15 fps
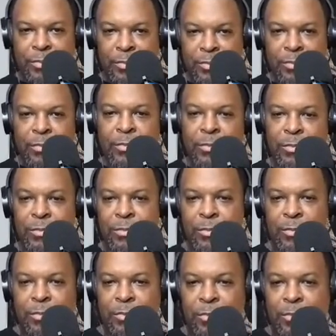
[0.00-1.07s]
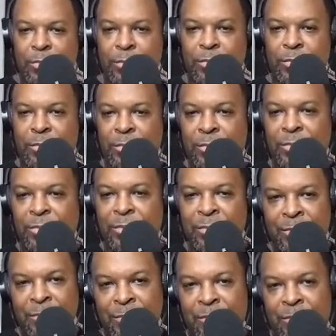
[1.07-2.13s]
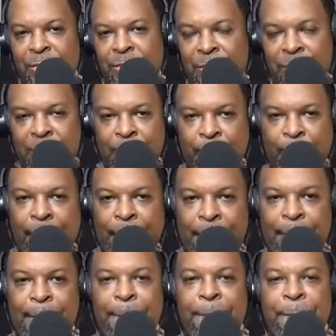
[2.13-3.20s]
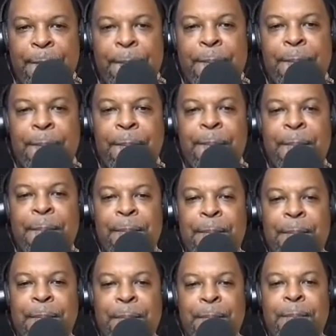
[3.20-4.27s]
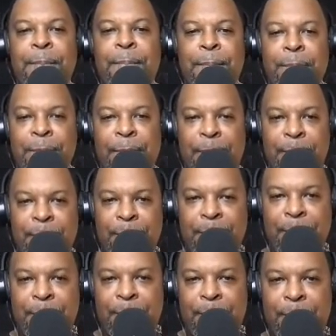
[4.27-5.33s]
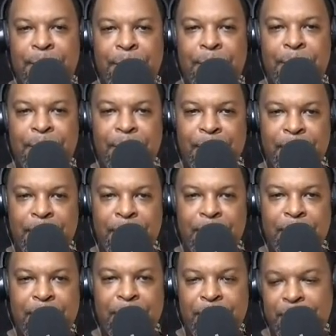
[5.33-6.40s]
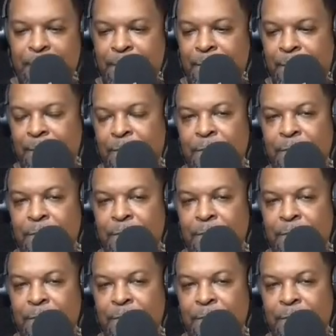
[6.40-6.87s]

[no speech]